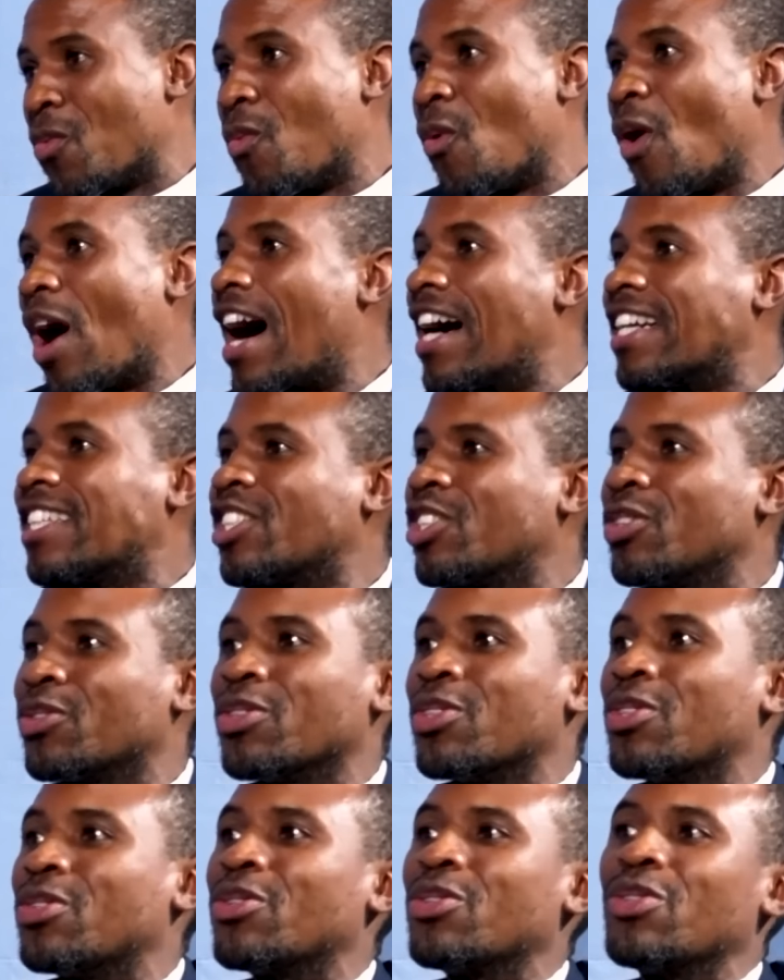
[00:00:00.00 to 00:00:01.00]
What she
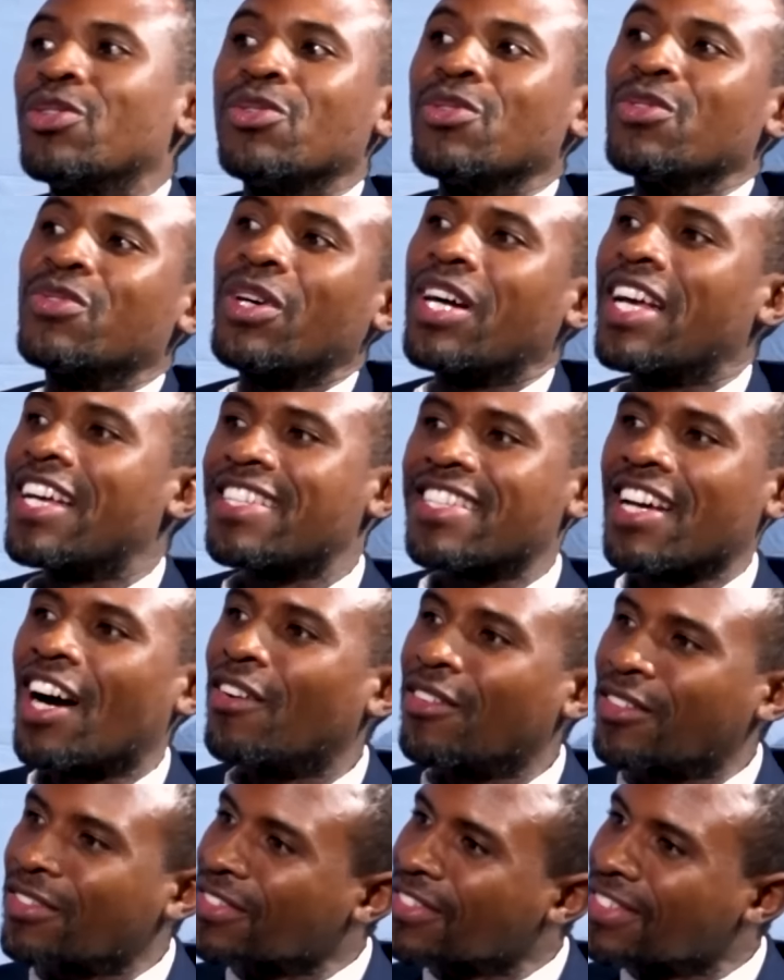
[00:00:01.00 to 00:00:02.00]
could not do for
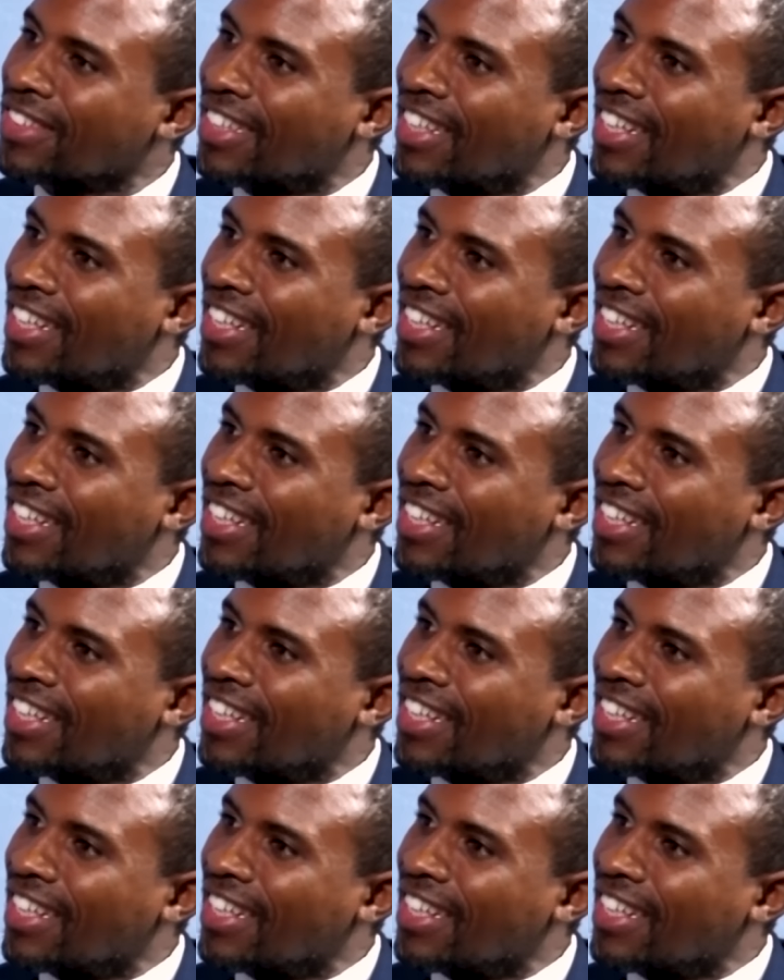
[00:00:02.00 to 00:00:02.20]
herself.